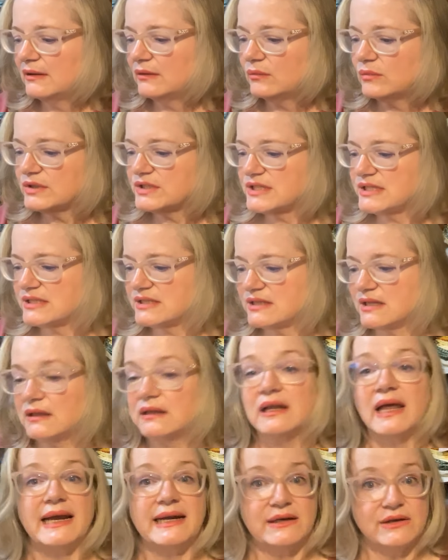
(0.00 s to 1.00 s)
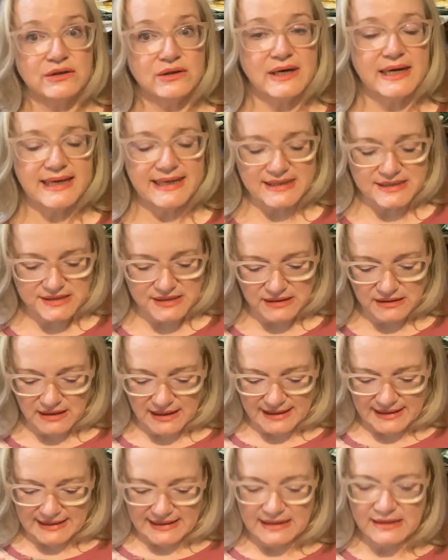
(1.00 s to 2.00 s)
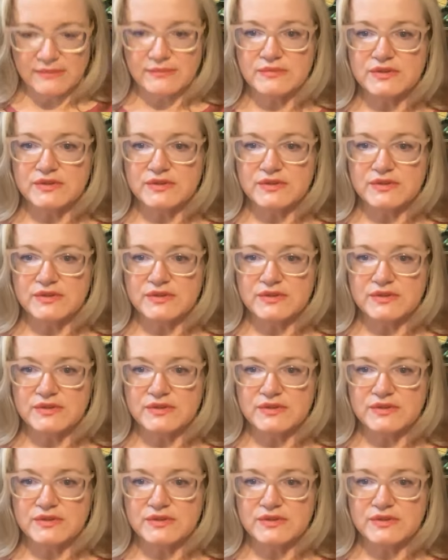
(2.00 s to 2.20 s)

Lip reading: which is the liner, I guess the lining.